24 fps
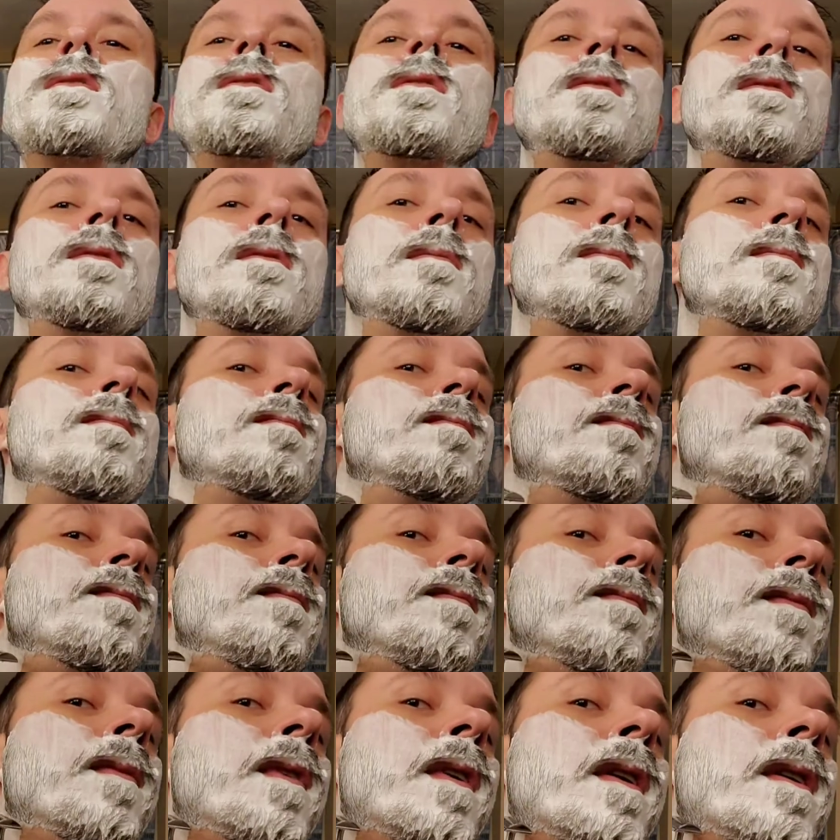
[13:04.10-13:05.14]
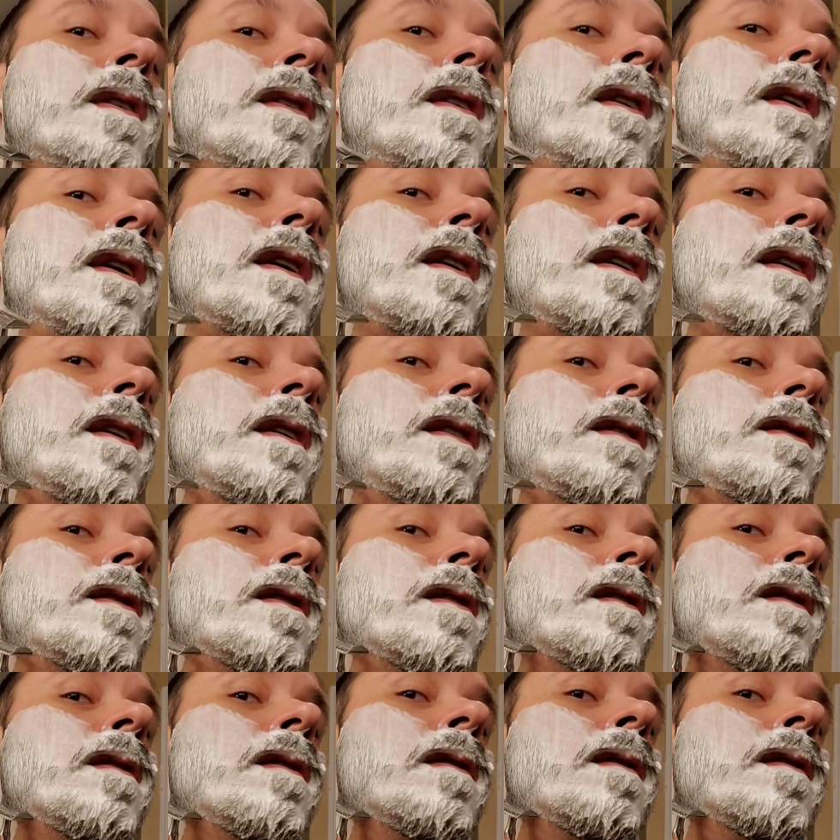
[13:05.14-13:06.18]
and things of that nature.